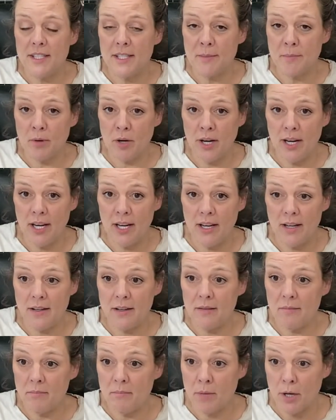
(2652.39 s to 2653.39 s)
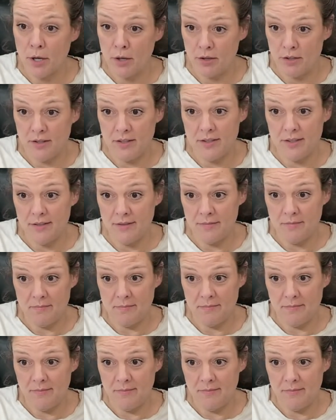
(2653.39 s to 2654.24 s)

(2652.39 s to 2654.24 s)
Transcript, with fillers: spring birds.